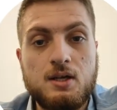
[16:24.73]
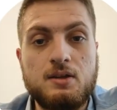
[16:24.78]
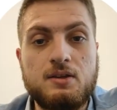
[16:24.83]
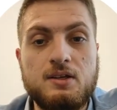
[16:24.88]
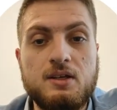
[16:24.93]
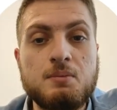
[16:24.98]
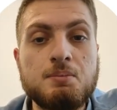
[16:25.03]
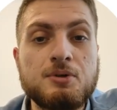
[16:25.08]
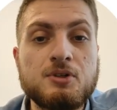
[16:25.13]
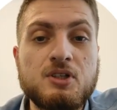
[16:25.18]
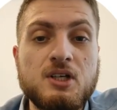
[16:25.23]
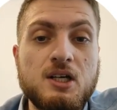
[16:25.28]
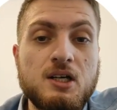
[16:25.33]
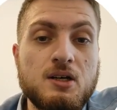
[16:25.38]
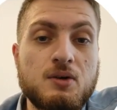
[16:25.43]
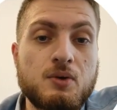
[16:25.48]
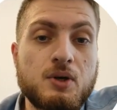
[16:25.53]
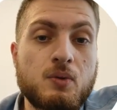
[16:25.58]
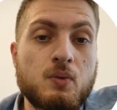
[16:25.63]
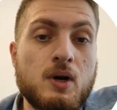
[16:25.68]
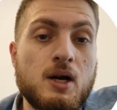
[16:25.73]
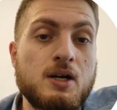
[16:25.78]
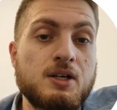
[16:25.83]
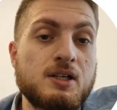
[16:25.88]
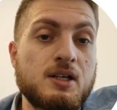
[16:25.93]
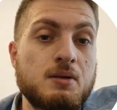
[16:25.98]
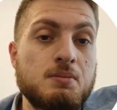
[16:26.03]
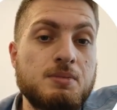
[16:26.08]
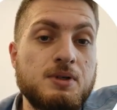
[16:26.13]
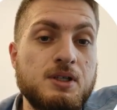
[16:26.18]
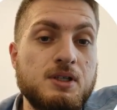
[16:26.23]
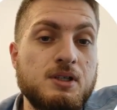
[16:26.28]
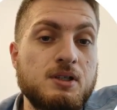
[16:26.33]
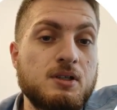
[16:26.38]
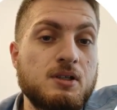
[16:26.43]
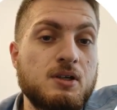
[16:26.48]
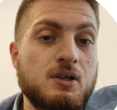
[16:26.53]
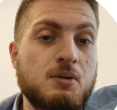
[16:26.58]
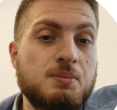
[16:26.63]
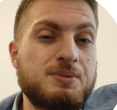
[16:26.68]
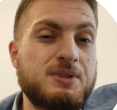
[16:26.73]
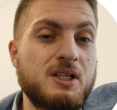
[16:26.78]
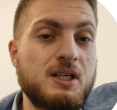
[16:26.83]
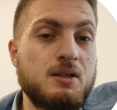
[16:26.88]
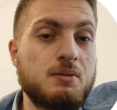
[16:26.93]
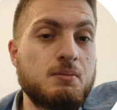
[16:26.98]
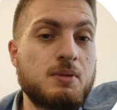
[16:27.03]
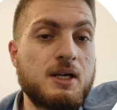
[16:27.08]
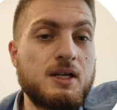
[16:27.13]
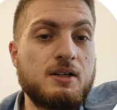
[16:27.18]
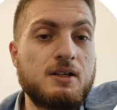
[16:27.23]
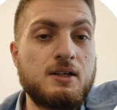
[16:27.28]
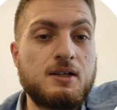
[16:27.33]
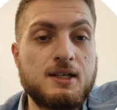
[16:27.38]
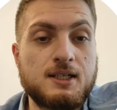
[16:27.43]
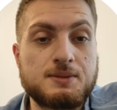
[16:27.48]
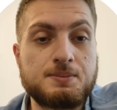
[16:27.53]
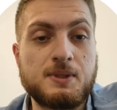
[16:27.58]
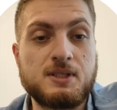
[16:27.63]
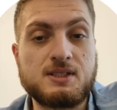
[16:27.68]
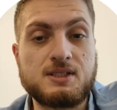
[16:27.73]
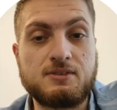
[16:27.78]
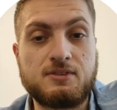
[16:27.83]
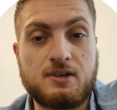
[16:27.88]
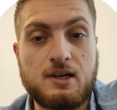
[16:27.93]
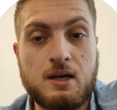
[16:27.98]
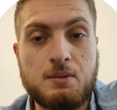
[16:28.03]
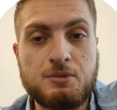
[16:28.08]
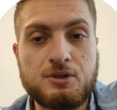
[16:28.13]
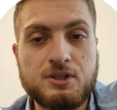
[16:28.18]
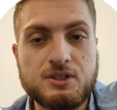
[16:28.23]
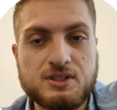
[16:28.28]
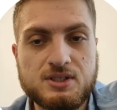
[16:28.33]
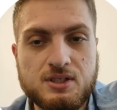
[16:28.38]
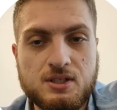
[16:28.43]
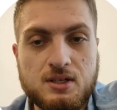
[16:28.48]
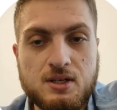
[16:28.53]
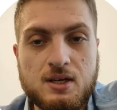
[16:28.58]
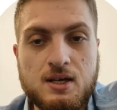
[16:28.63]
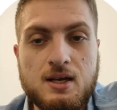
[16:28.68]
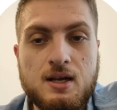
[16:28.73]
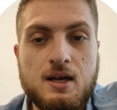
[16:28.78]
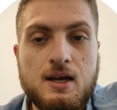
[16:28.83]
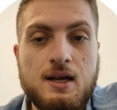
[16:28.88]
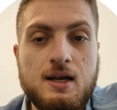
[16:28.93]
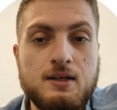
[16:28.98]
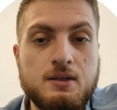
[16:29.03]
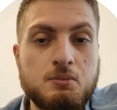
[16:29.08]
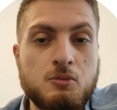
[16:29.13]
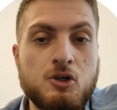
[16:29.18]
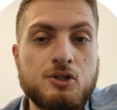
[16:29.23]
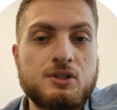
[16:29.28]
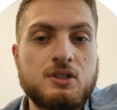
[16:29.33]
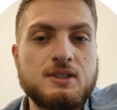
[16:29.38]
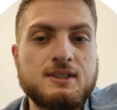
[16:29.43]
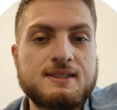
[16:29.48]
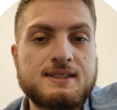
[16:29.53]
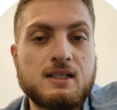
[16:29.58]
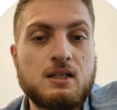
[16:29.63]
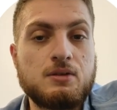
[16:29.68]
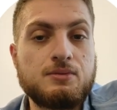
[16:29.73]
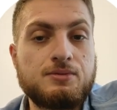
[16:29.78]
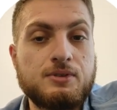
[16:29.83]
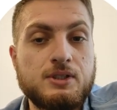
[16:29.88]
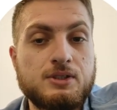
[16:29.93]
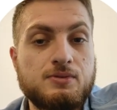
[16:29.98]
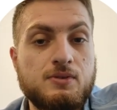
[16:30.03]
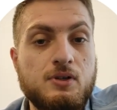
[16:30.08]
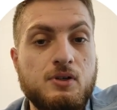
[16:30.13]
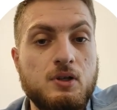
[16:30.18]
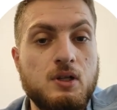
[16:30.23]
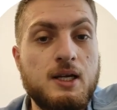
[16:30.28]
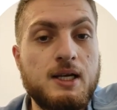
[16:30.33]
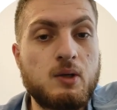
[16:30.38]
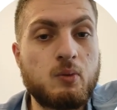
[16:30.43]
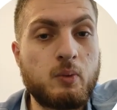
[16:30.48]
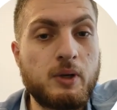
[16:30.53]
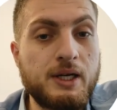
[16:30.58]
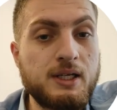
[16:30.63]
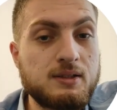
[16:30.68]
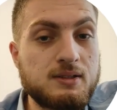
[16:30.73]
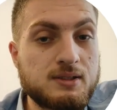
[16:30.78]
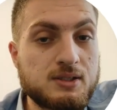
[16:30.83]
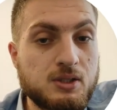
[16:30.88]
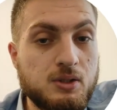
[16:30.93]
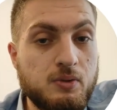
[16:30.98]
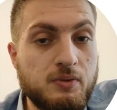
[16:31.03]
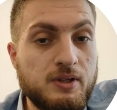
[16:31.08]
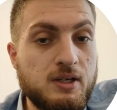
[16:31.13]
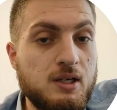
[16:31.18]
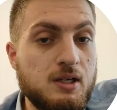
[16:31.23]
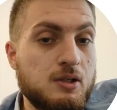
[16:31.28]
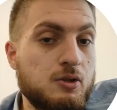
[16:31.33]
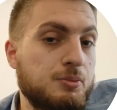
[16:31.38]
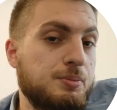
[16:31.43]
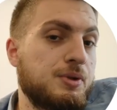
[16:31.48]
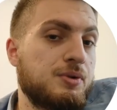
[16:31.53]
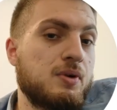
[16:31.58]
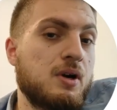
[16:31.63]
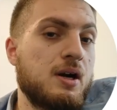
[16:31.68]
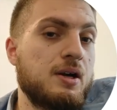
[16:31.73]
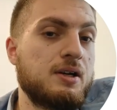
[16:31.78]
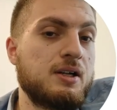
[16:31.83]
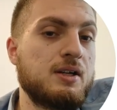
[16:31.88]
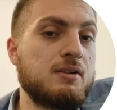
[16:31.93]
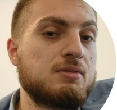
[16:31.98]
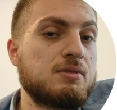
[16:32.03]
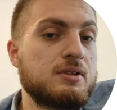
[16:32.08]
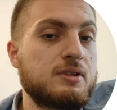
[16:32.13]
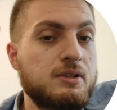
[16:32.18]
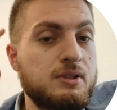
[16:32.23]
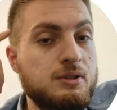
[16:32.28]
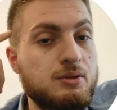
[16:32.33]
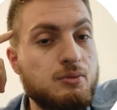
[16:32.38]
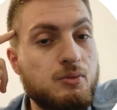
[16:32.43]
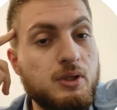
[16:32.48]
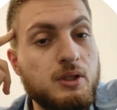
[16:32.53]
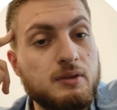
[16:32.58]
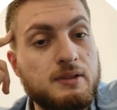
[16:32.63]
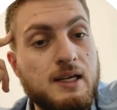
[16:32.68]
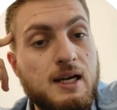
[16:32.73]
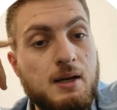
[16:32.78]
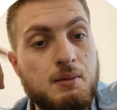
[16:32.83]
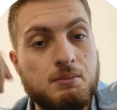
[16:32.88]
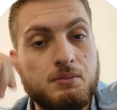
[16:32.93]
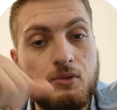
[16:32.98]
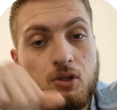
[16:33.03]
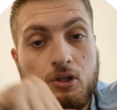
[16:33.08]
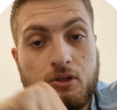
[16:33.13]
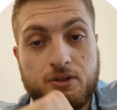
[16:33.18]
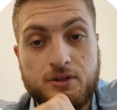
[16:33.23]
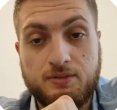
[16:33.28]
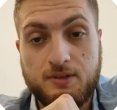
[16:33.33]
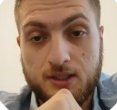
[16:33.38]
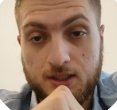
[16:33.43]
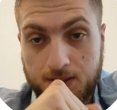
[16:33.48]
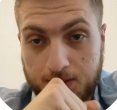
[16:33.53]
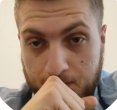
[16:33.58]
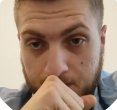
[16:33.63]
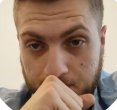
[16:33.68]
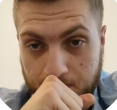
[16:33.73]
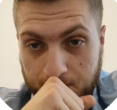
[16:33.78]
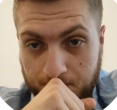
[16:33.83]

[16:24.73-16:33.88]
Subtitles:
The input data required can be obtained by inexpensive cameras, and the model itself is very lightweight so that it could be run even in real time on device.